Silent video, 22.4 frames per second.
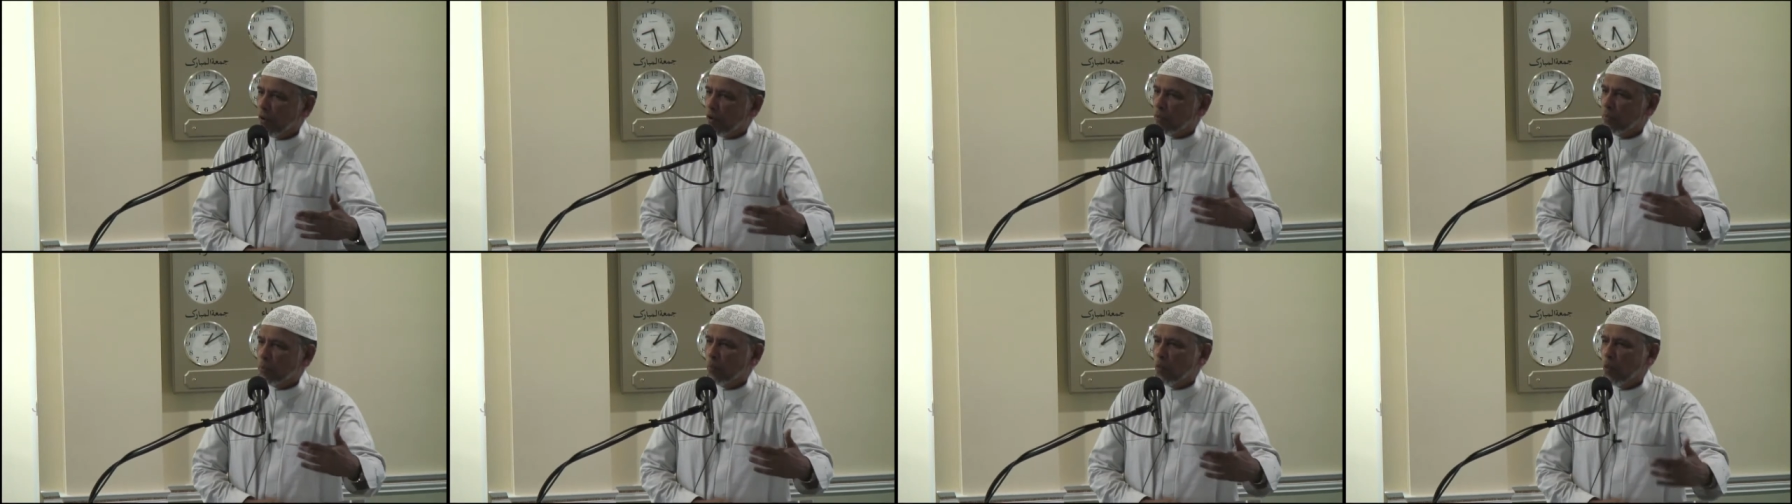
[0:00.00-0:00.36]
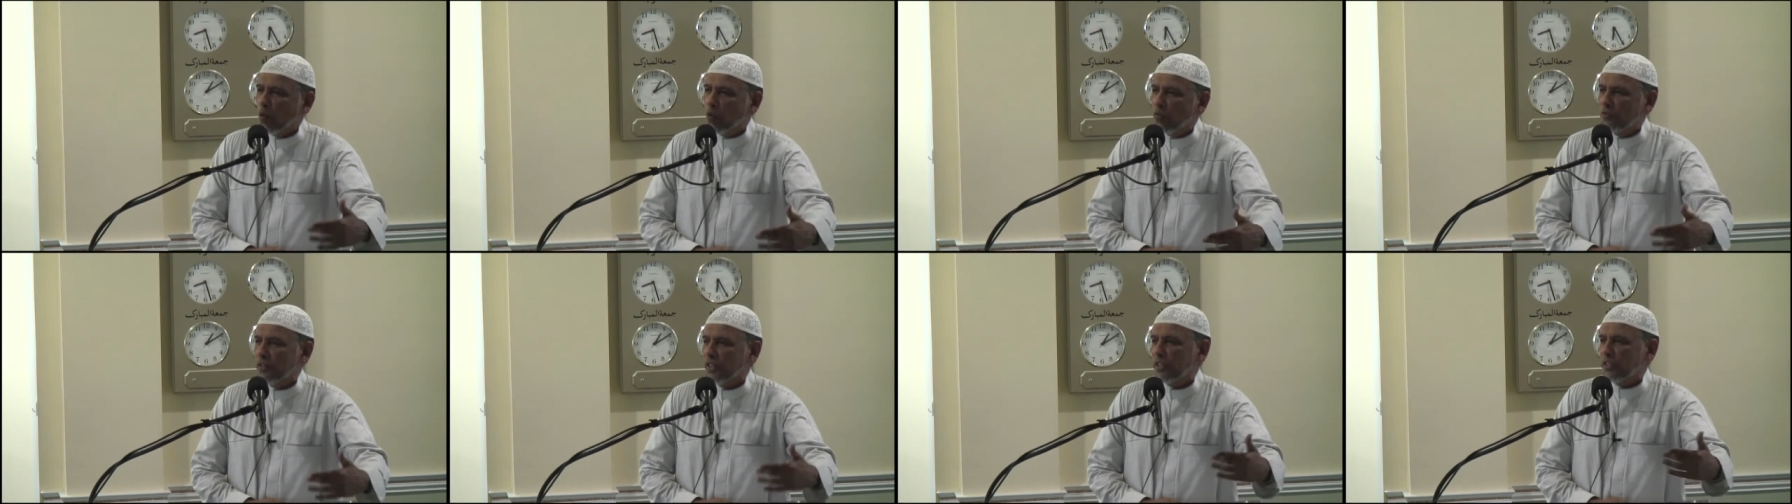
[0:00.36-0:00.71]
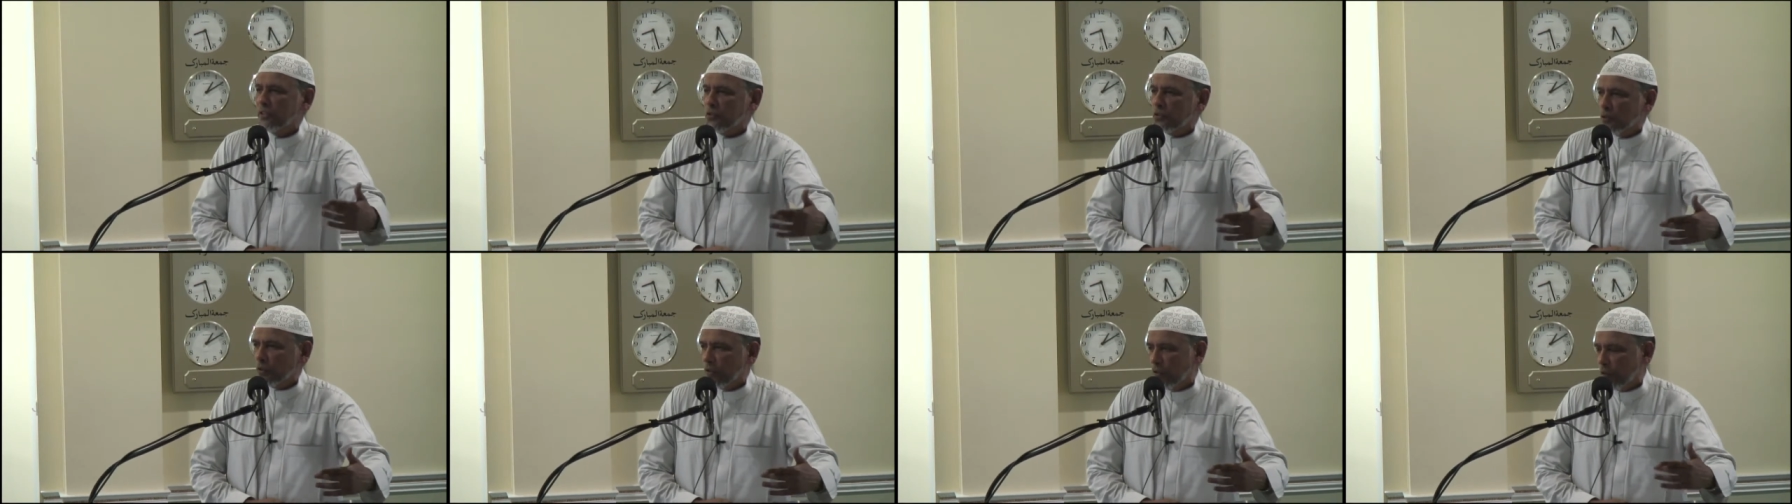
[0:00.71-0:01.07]
or moved
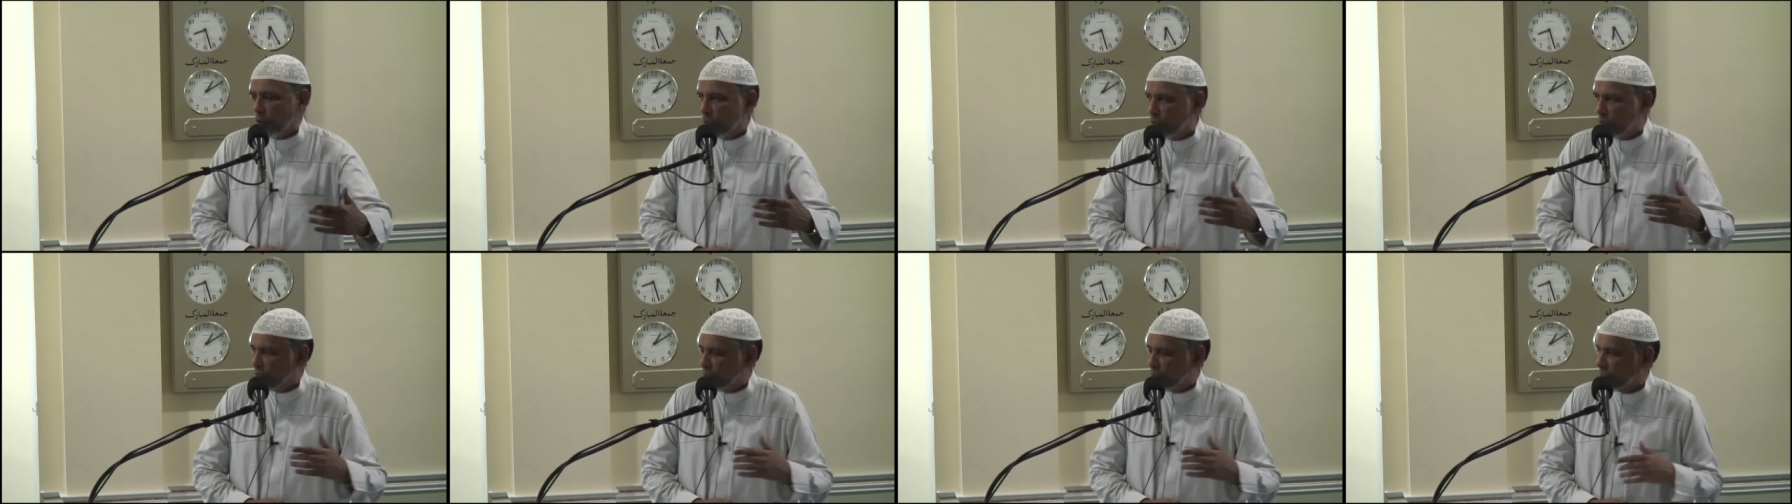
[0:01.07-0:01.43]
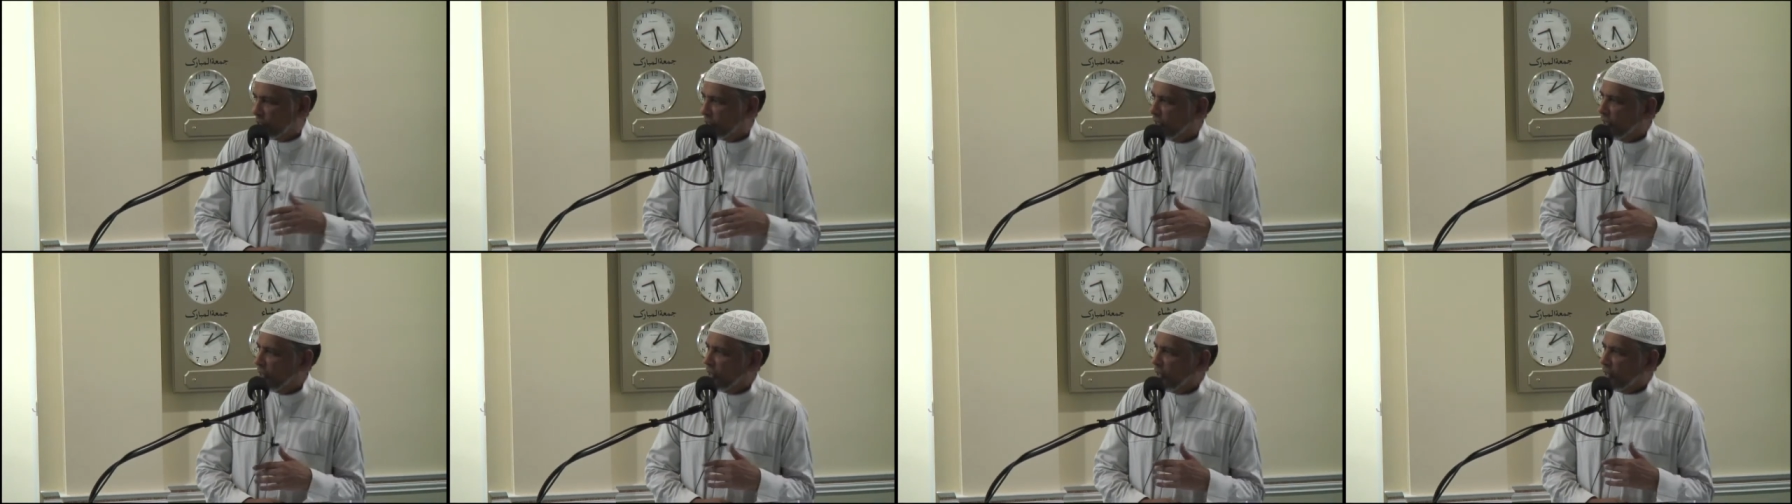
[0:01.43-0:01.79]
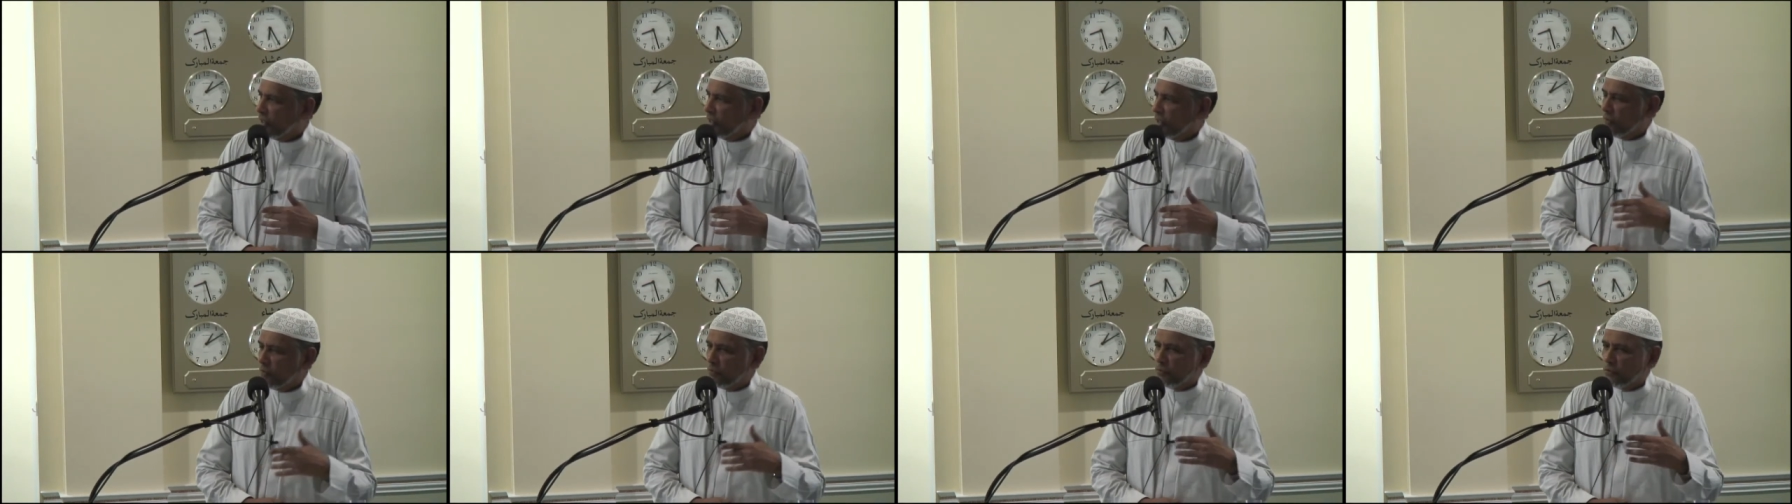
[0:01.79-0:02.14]
into those
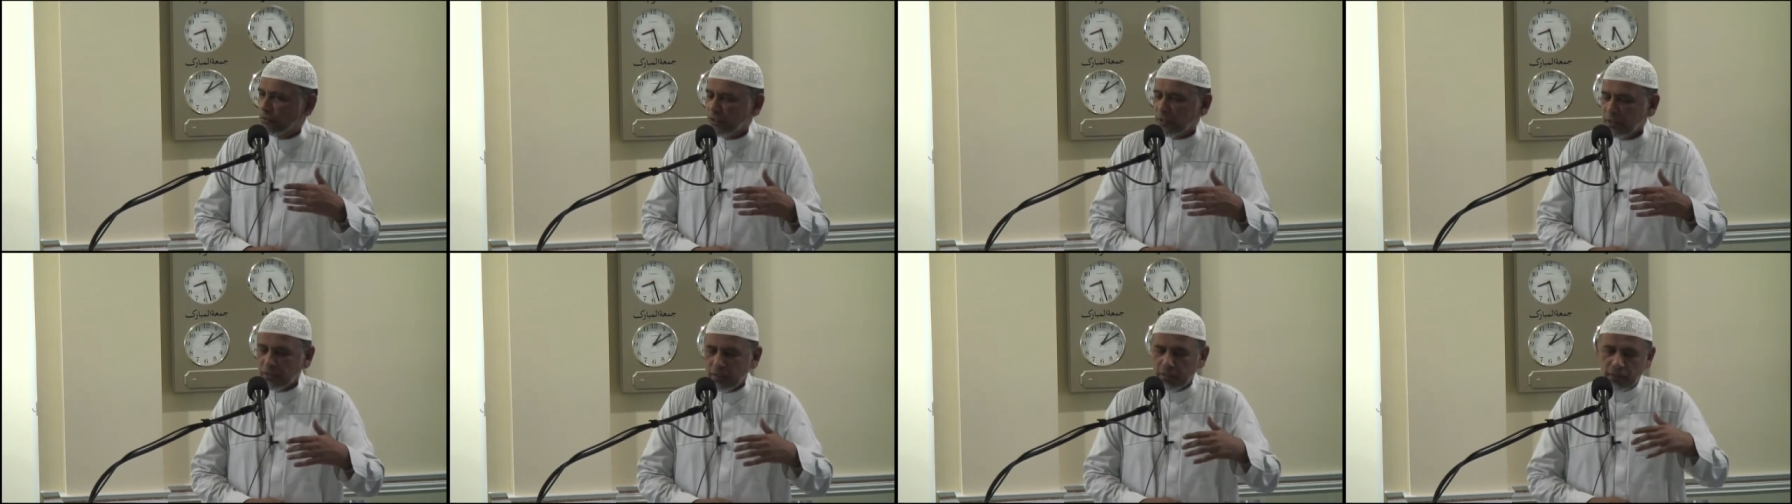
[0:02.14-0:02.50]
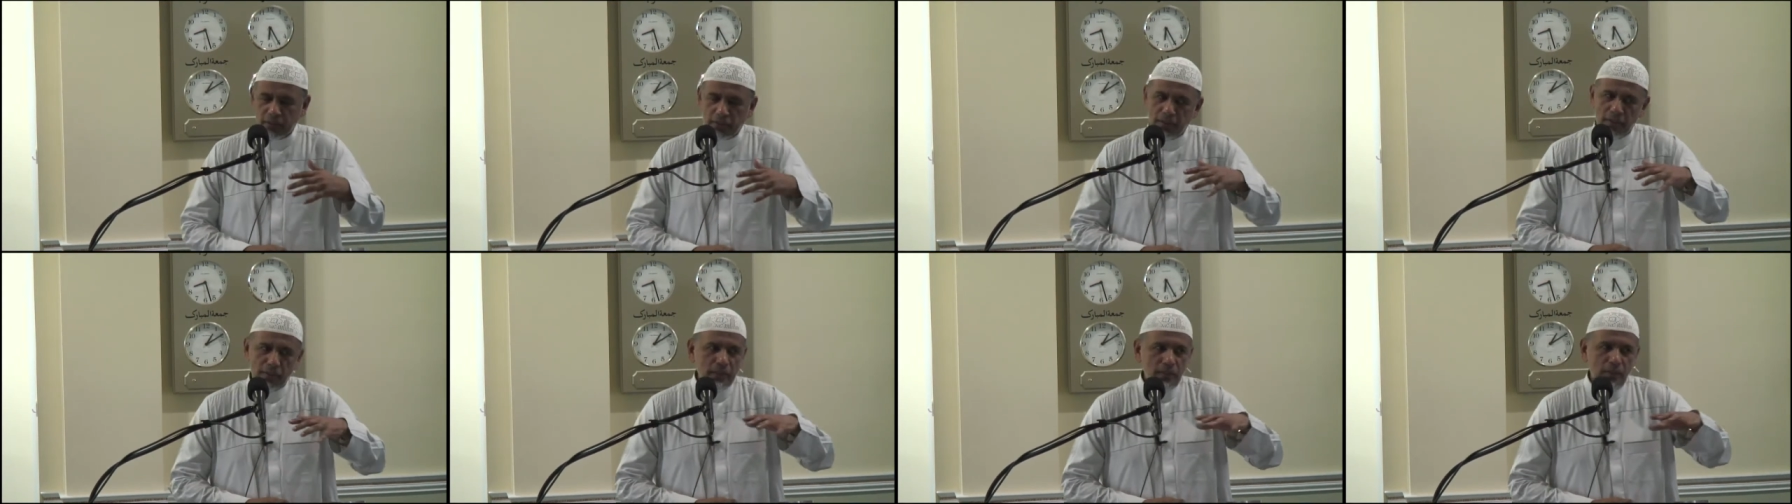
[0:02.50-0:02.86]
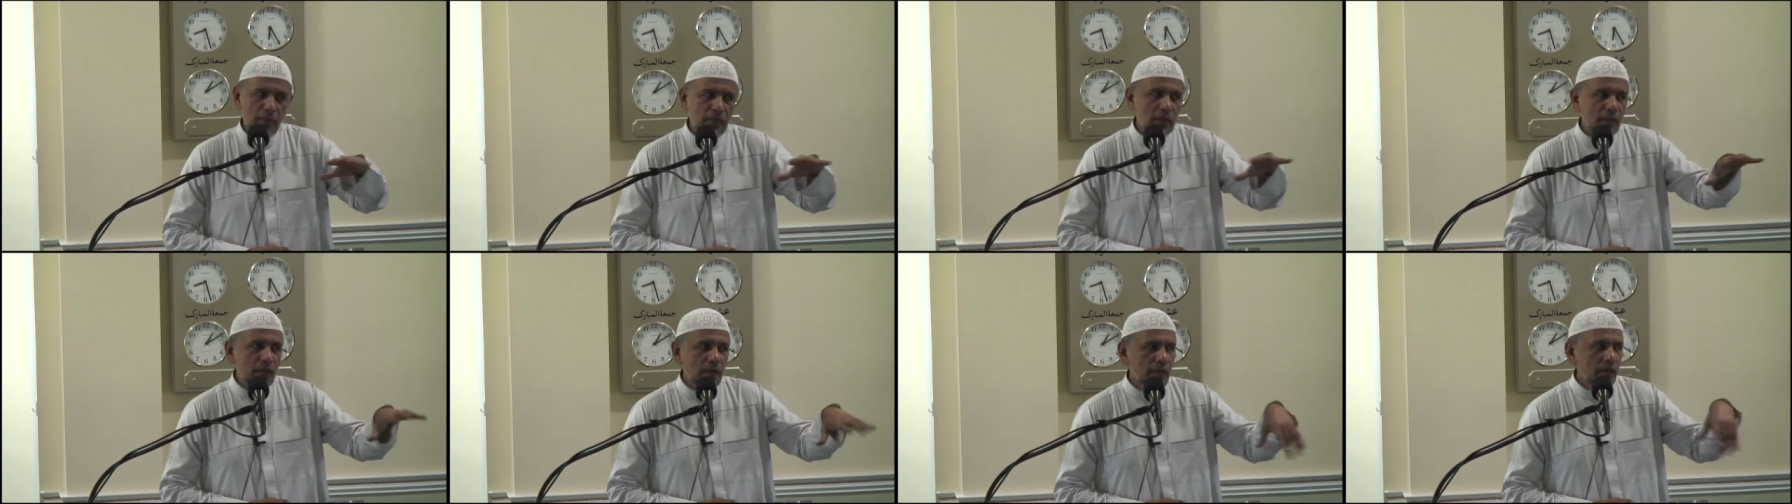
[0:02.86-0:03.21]
different
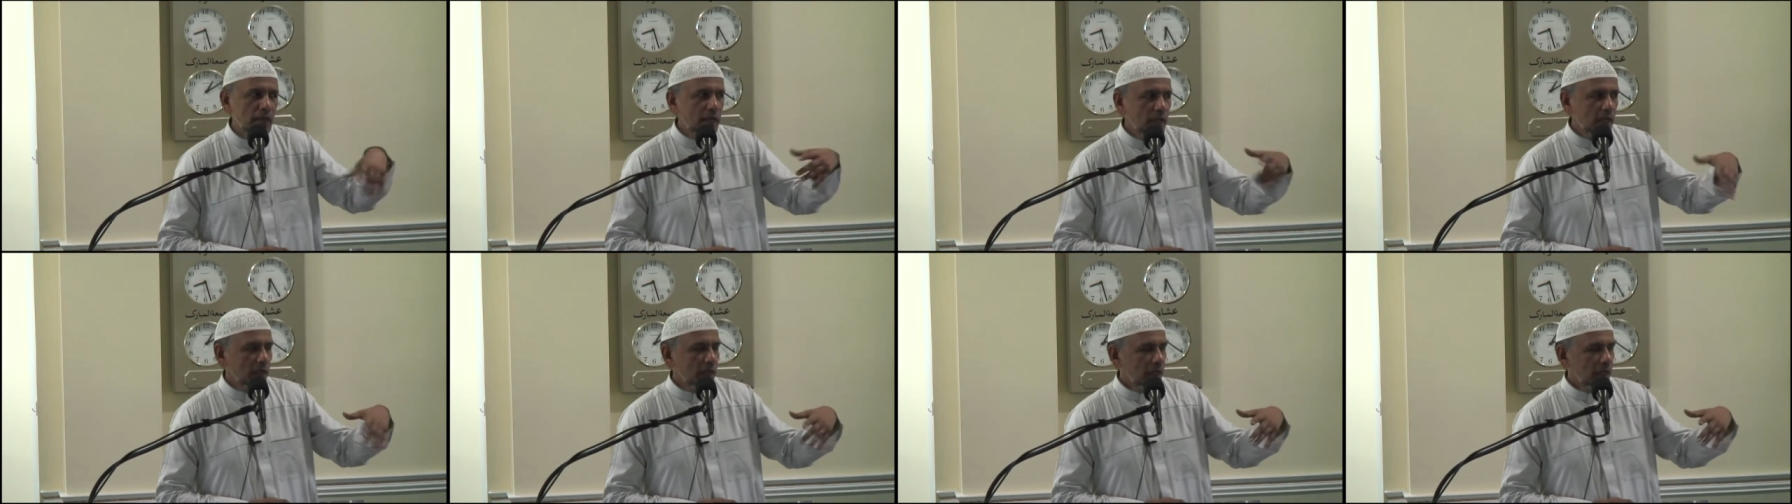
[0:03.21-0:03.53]
uh,